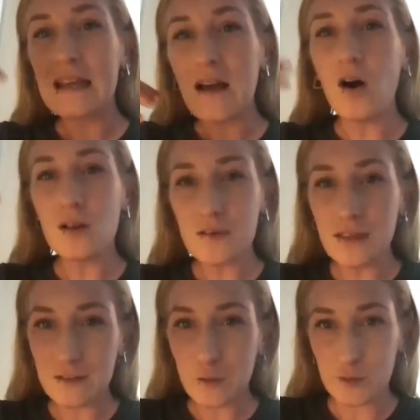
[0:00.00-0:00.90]
all of
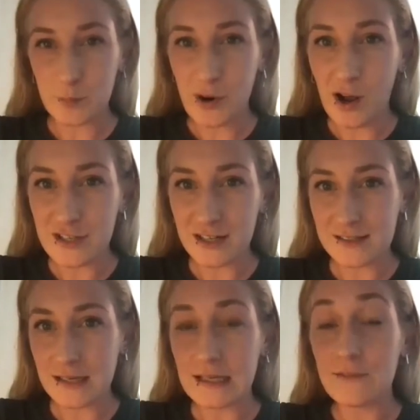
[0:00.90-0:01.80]
these sort of
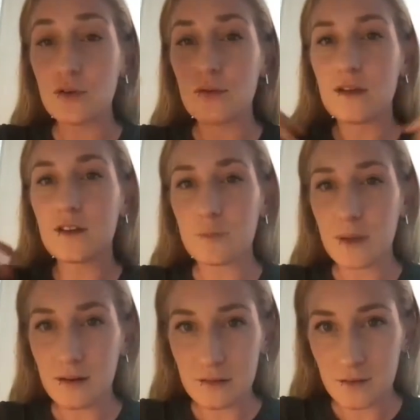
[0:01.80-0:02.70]
projects that give you the
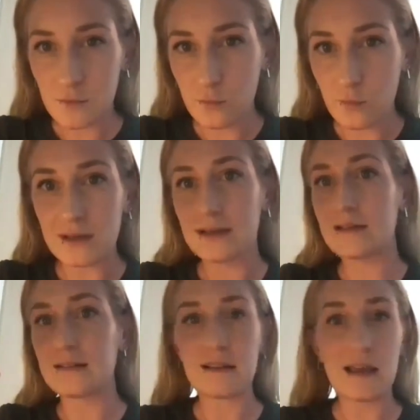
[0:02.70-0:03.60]
experience of what it is
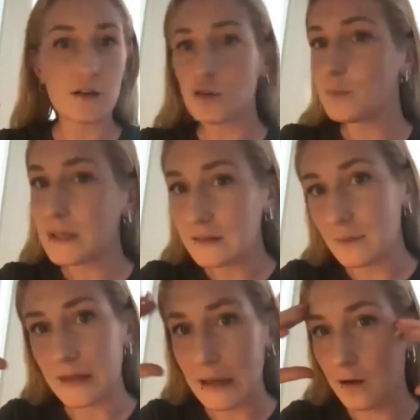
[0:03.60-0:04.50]
like to be
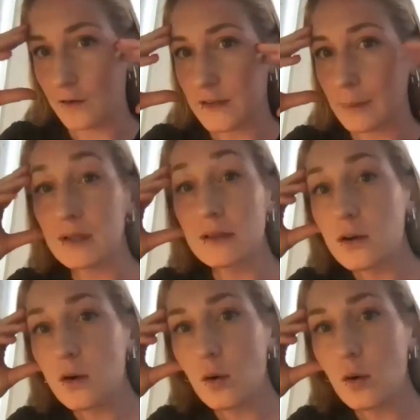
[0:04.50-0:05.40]
something else. I'm a
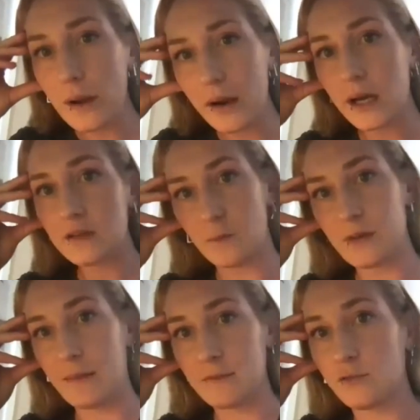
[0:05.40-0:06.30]
little wary
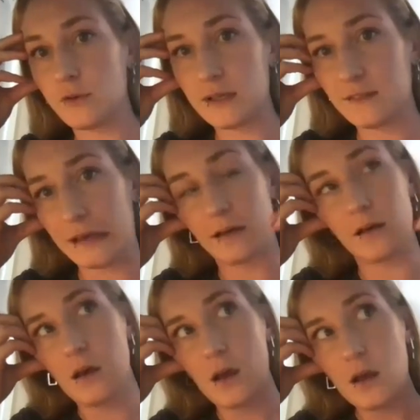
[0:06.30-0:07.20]
sometimes of what it's like.
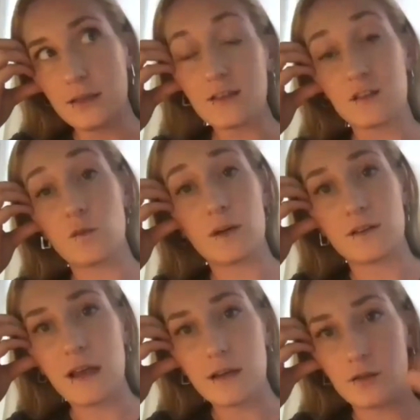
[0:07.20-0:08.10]
This is what
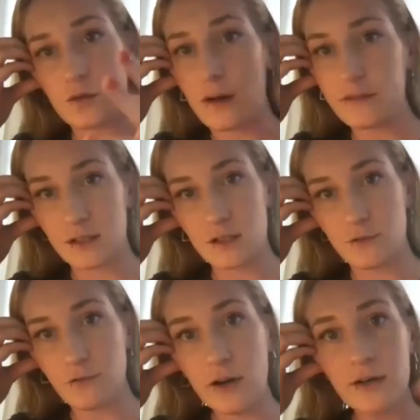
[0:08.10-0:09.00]
it's like to have
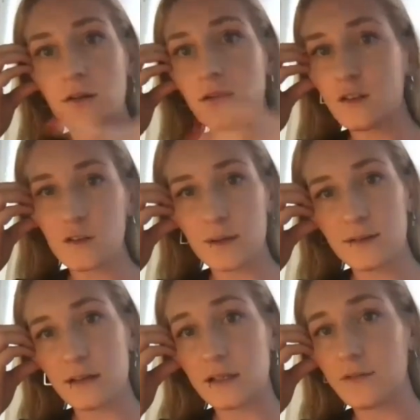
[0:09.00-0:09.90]
schizophrenia, or this is what it's
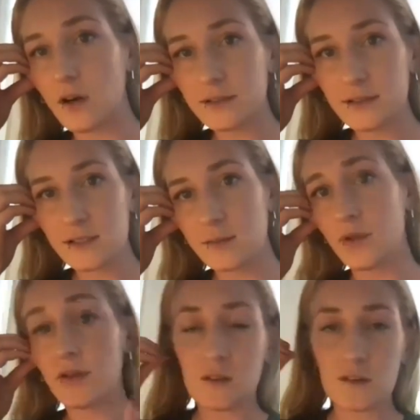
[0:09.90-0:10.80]
like to have autism,
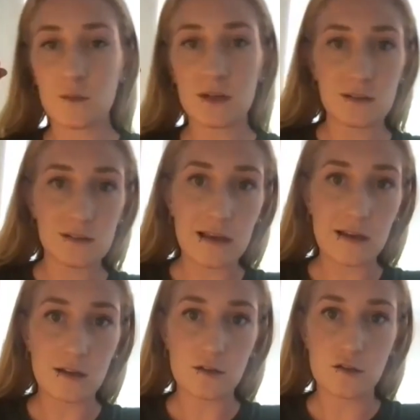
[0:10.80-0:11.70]
or this is what it's
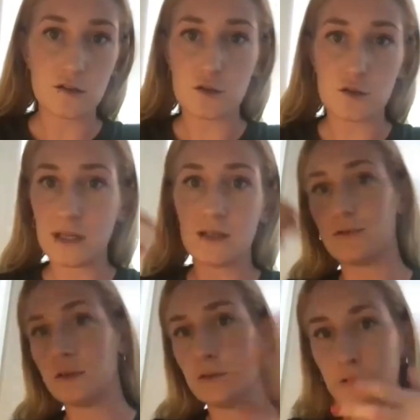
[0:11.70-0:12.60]
like to be a different
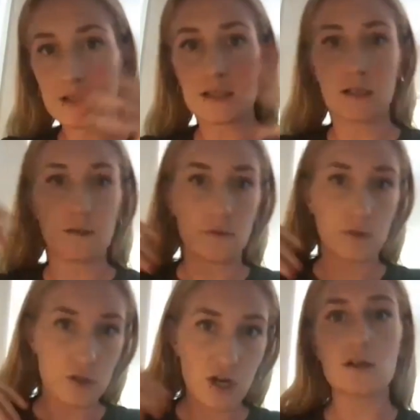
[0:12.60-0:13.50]
race, a different
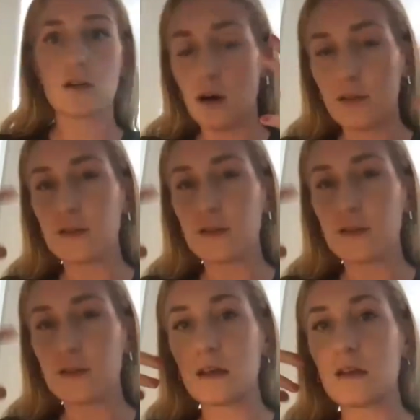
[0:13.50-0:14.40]
gender, all these things,
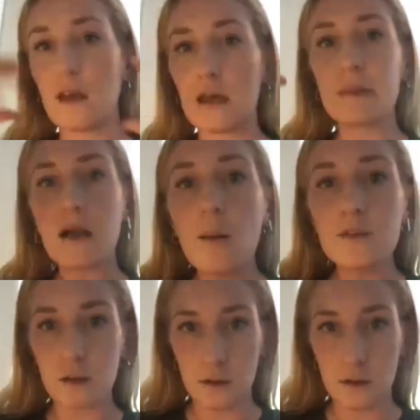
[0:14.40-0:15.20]
that it becomes a little